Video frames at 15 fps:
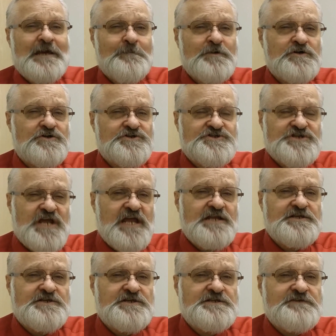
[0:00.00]
Chemical
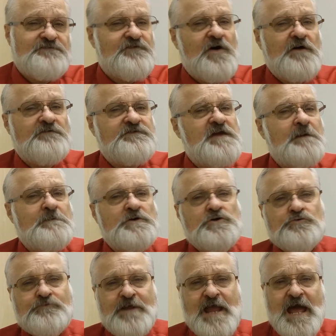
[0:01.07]
changes involve
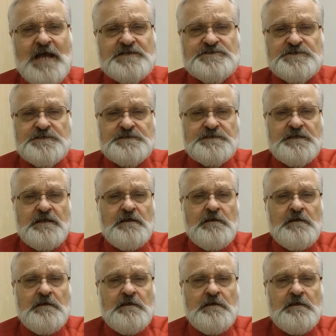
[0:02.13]
chemical reactions.